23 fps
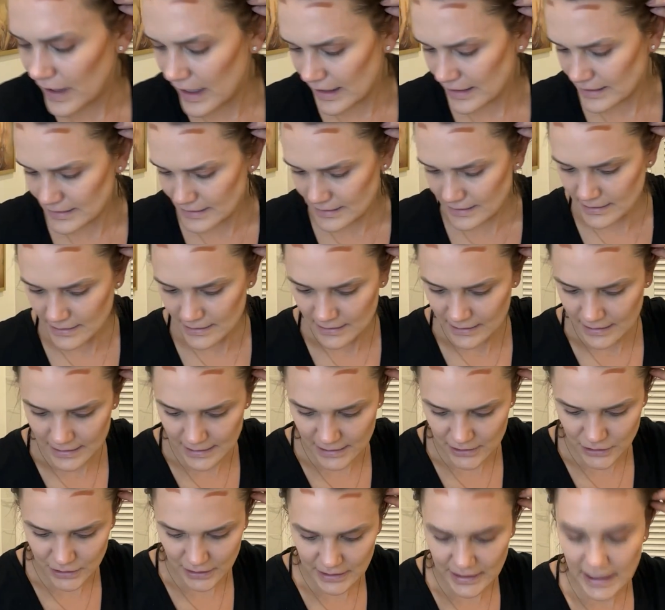Face,
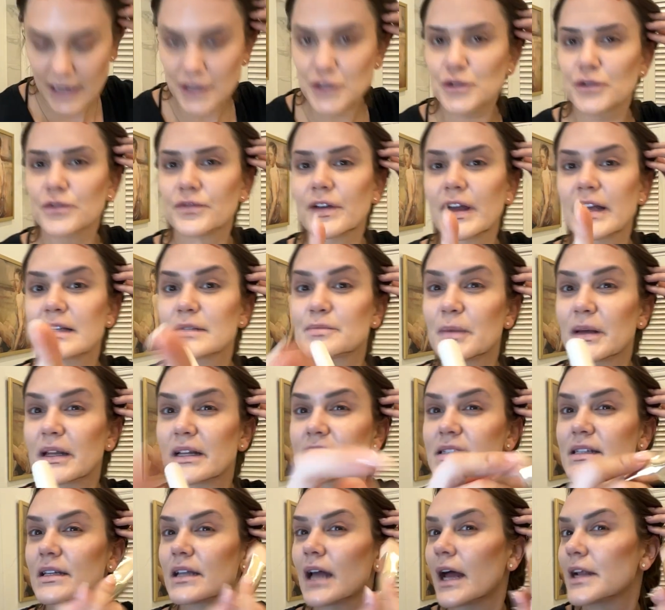actually, Natural Face, but
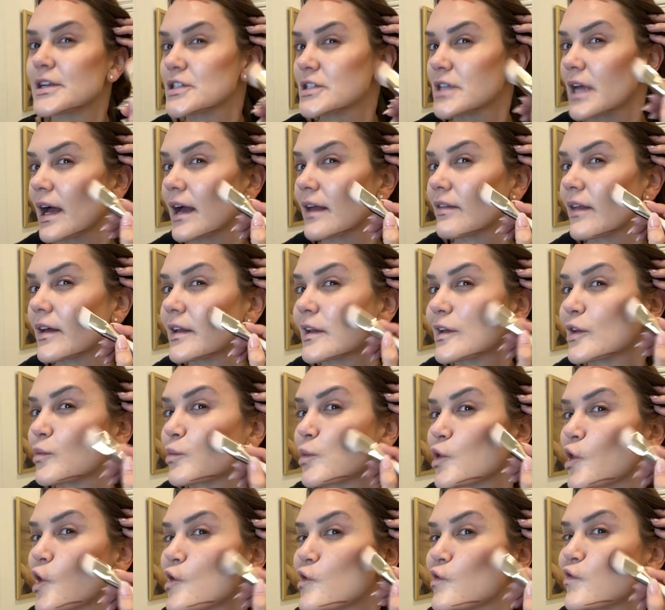I just highlighted it
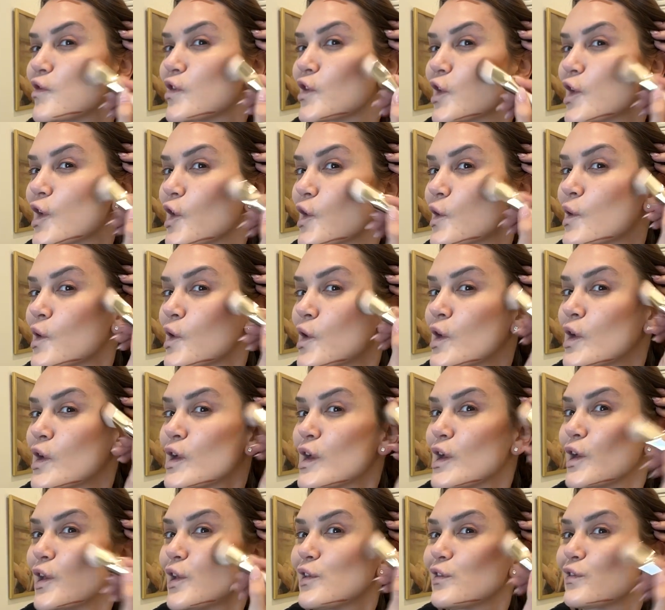below the video.
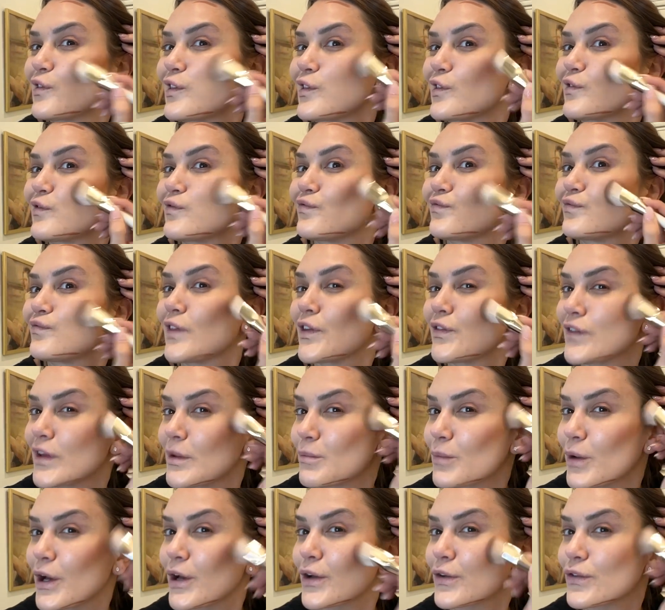It is
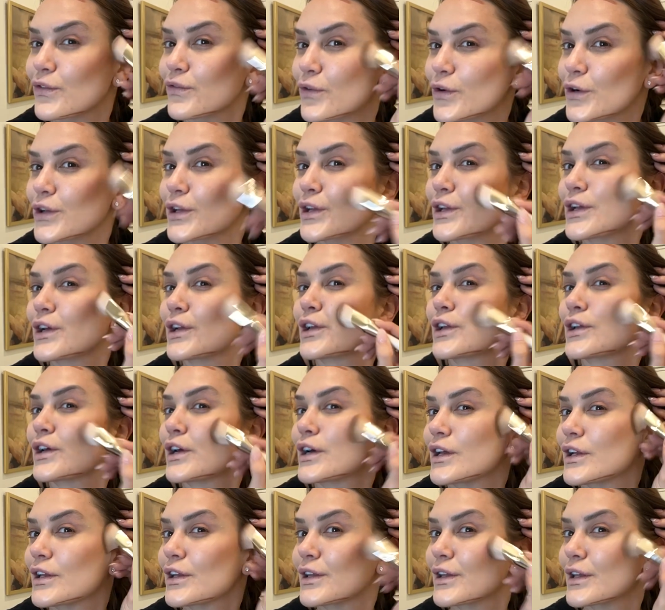$15,
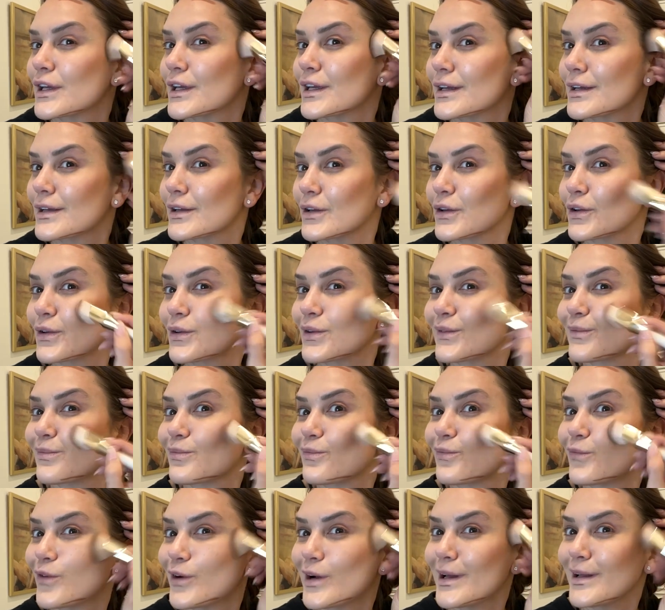$14.99. Like,
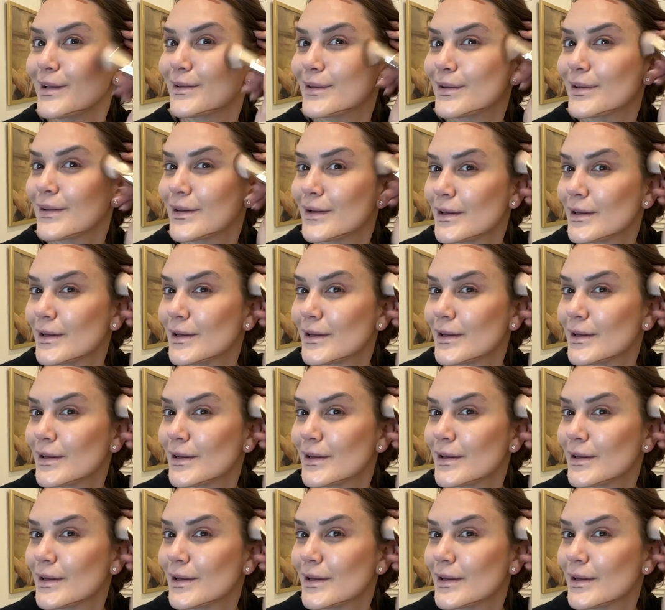what?